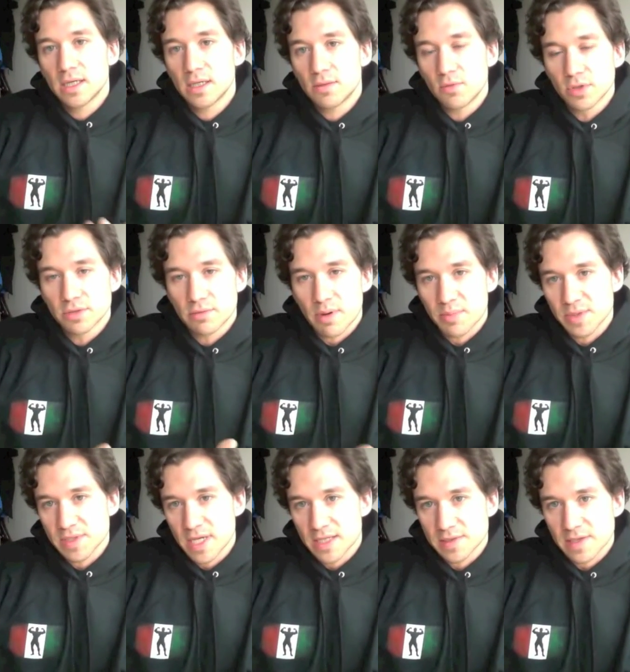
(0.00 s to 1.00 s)
Water
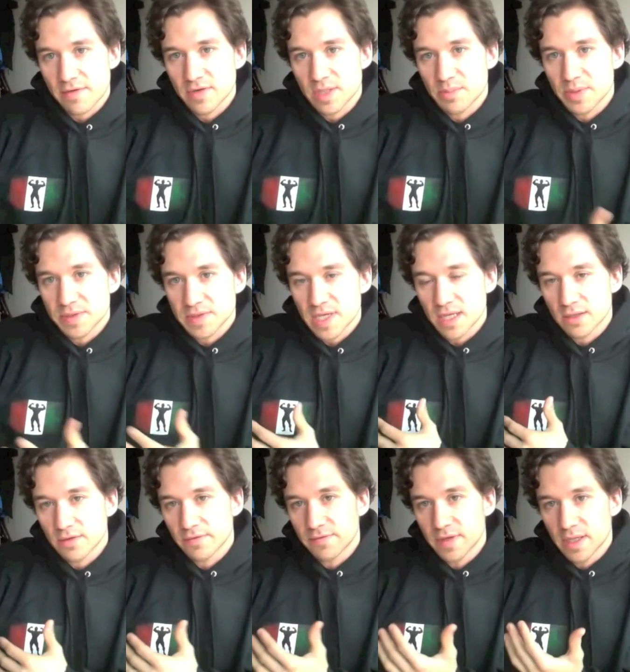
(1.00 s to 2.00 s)
represents
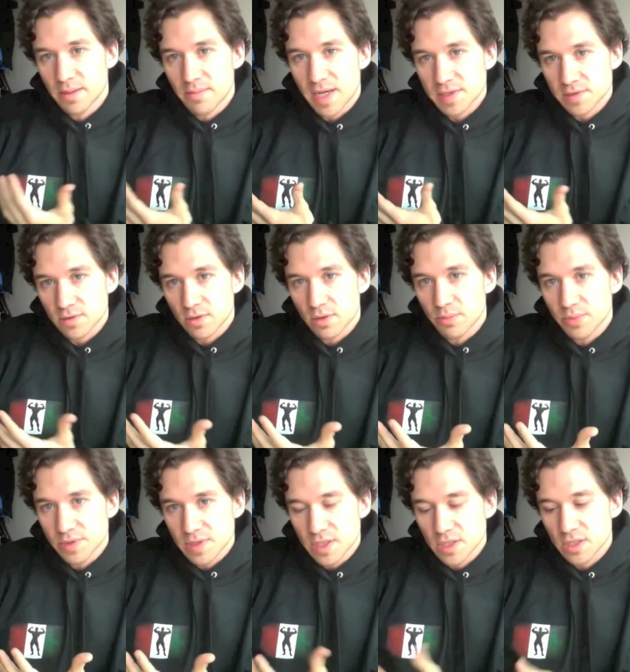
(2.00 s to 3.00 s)
70% of the muscle
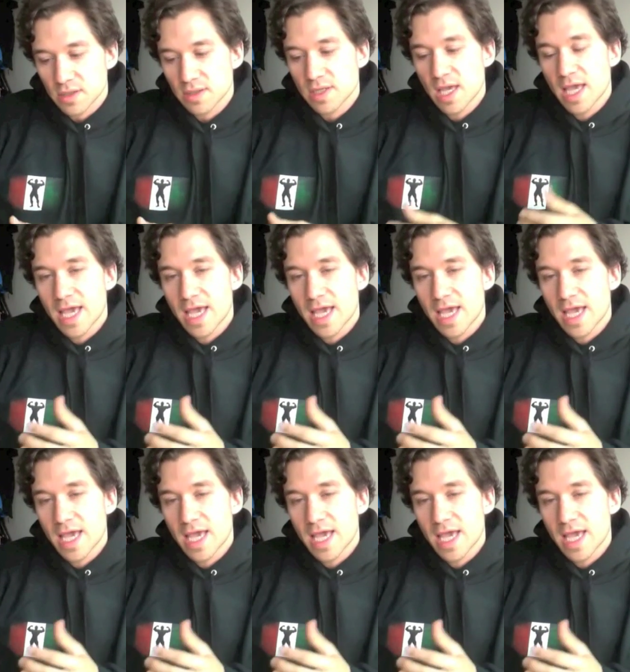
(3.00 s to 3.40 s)
composition,